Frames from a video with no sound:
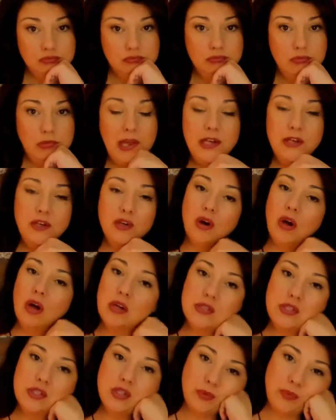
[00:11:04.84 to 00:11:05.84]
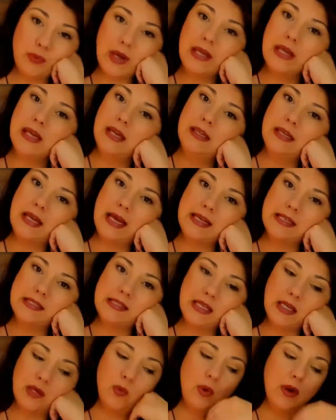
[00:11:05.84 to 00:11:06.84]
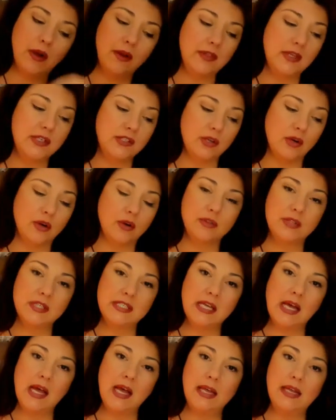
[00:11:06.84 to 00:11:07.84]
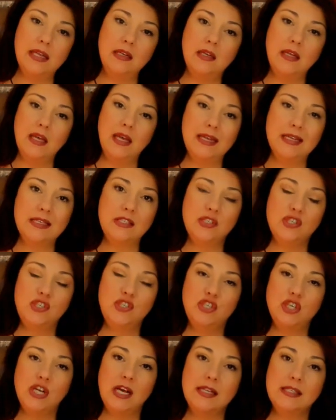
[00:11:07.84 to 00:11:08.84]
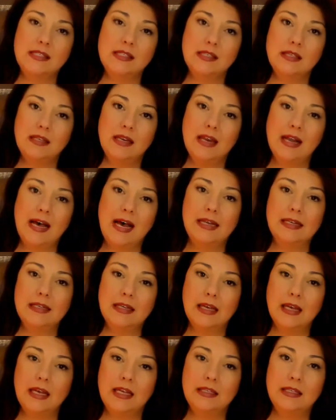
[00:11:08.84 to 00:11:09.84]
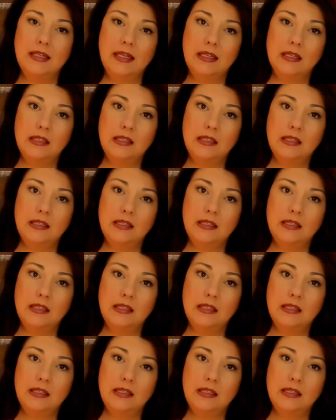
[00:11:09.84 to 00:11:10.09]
And you're also recognizing where this earth sign is just not cutting it